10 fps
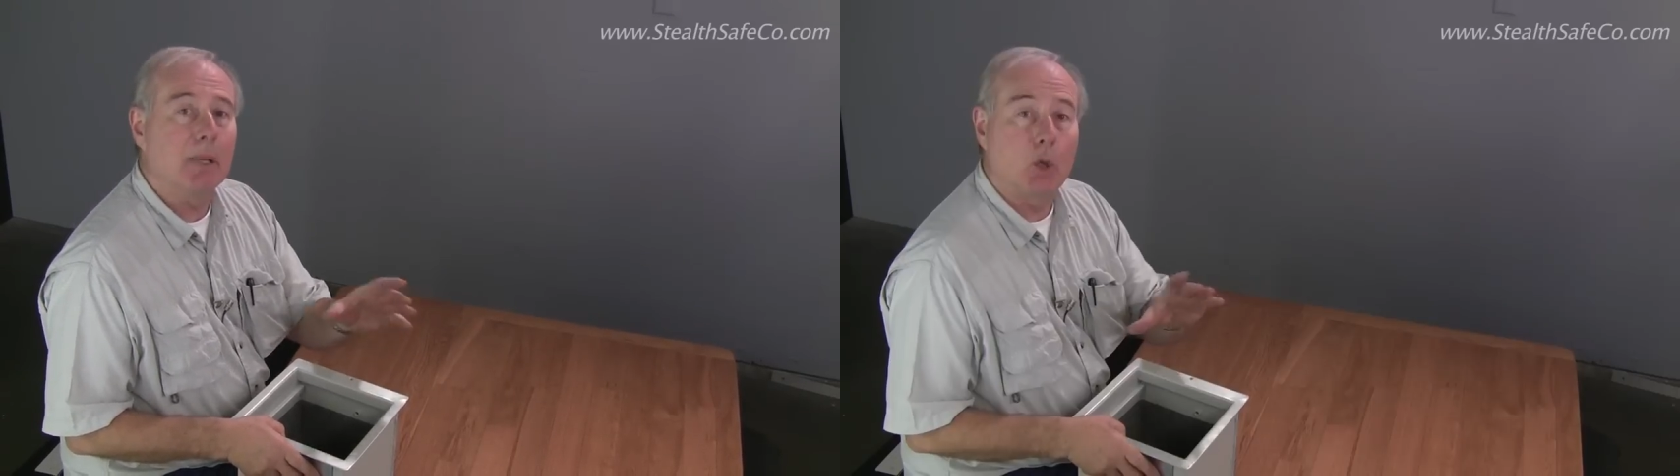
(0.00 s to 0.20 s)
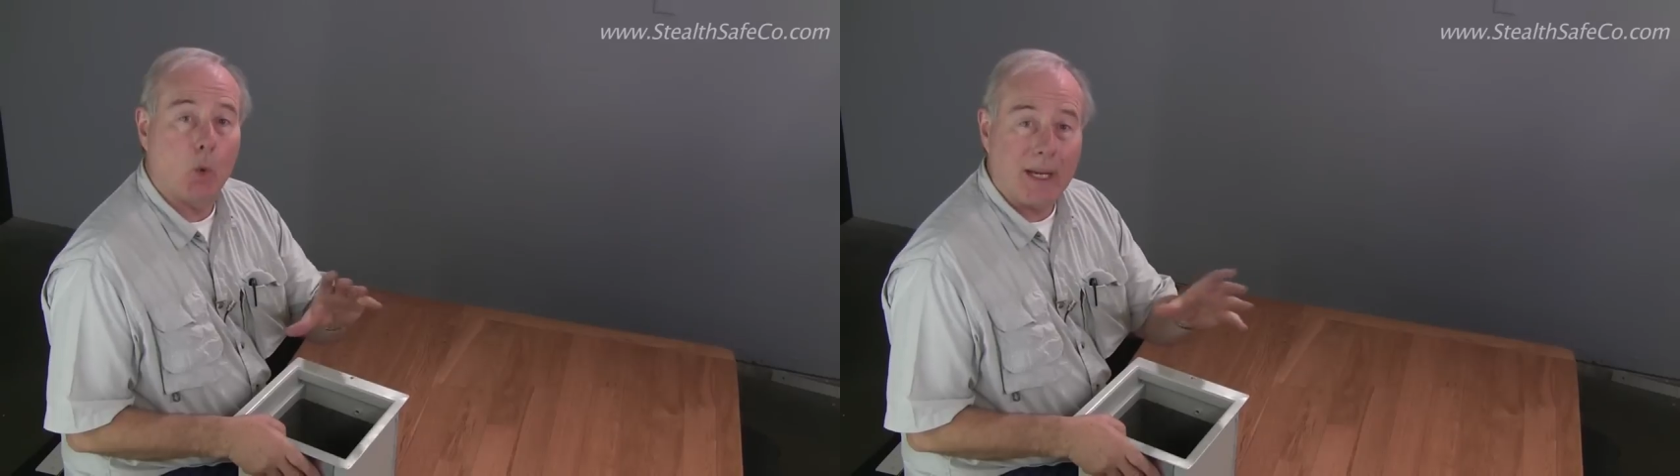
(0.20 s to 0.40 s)

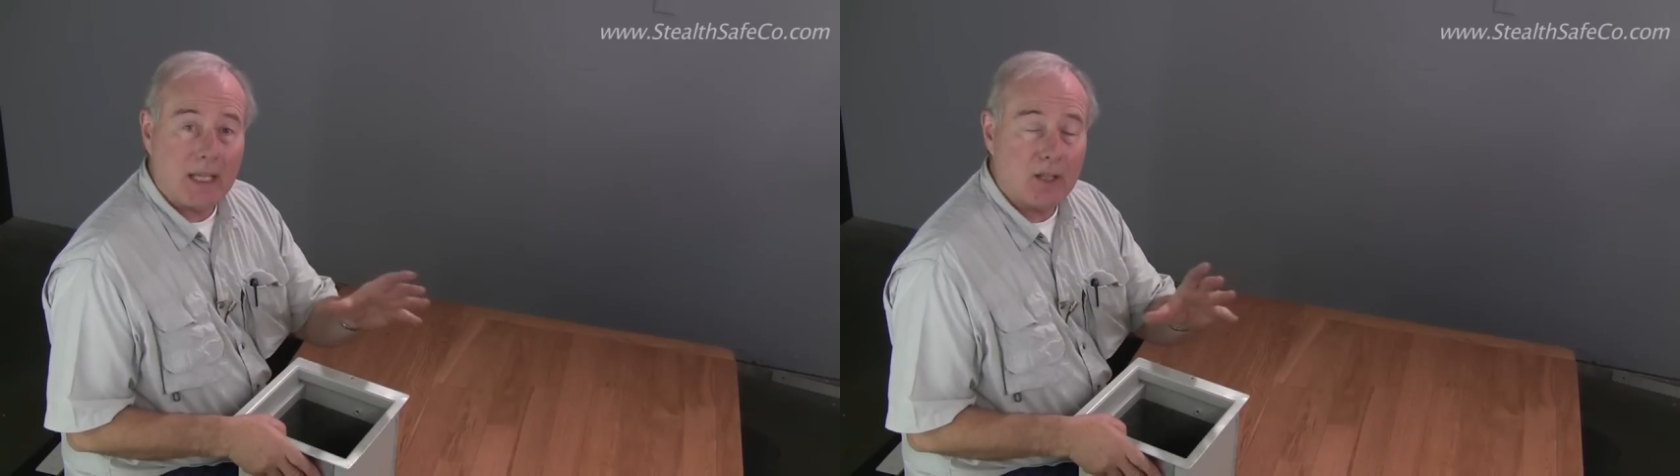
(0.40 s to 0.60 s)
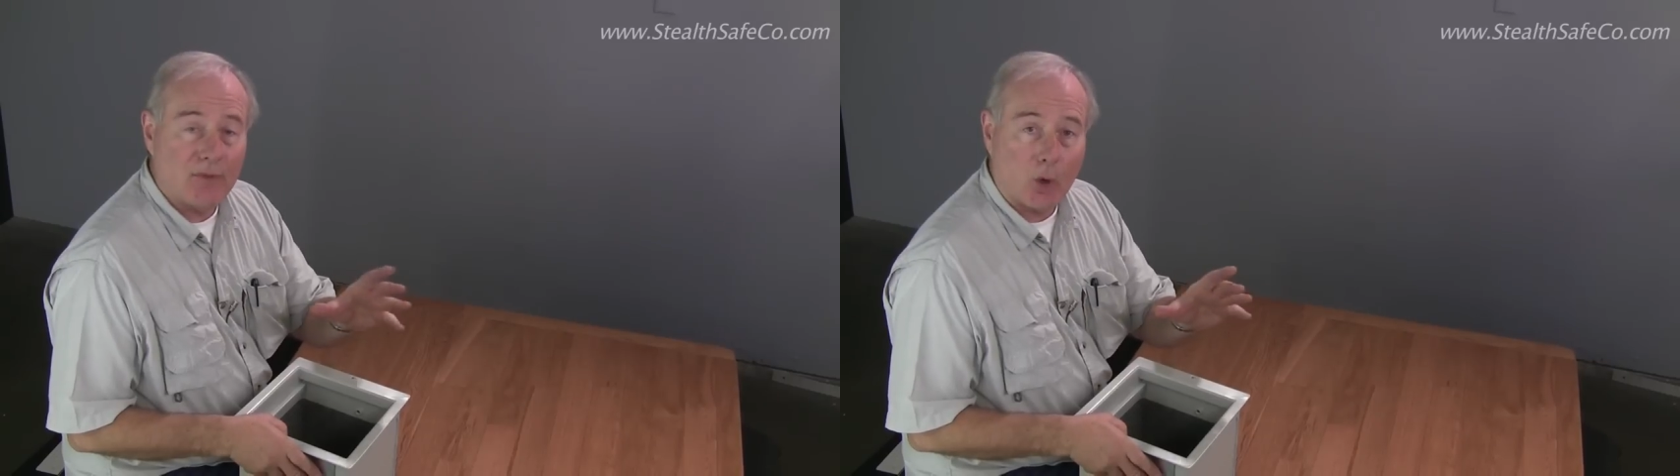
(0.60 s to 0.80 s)

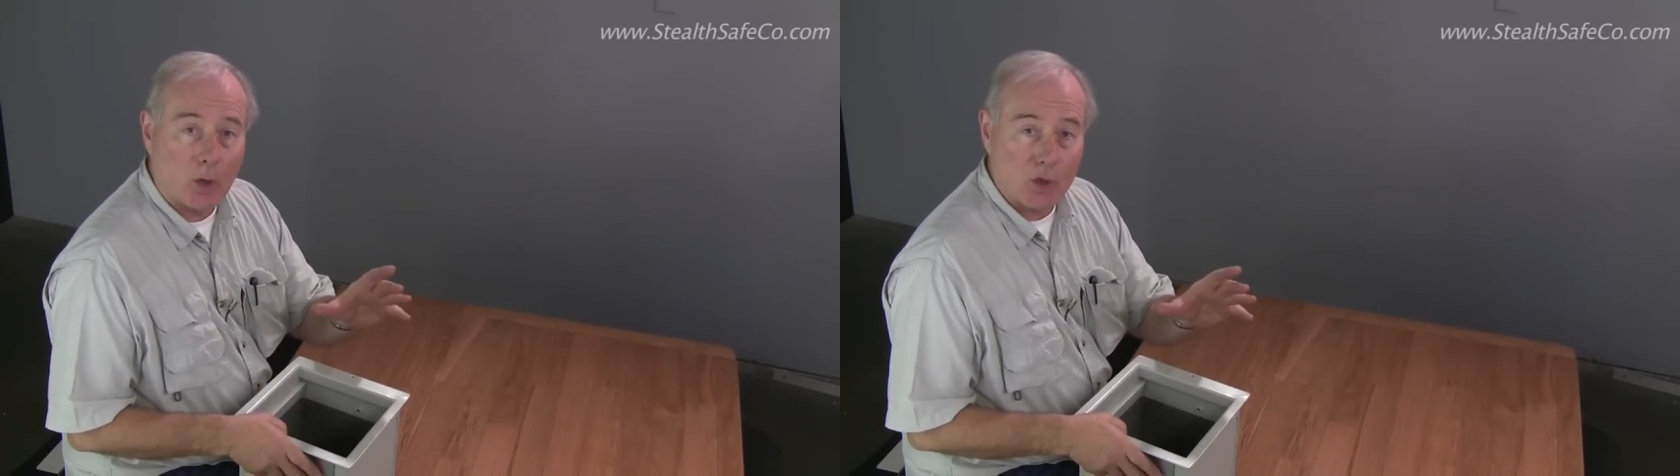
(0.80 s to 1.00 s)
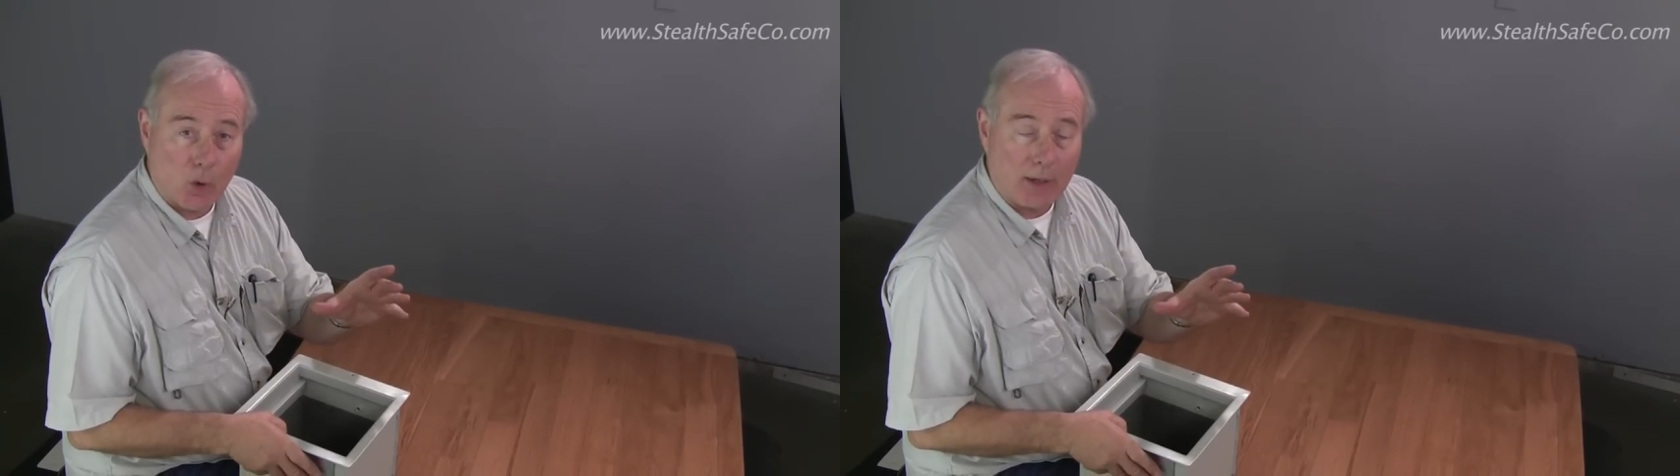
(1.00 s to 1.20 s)
between the
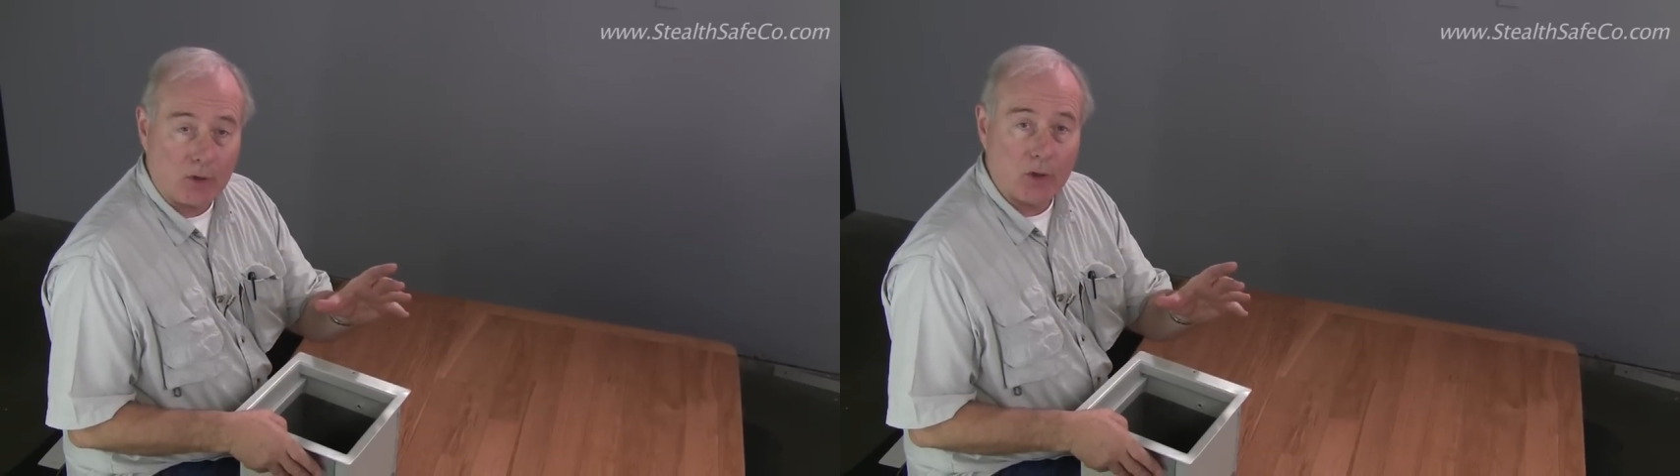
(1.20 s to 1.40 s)
floor joists.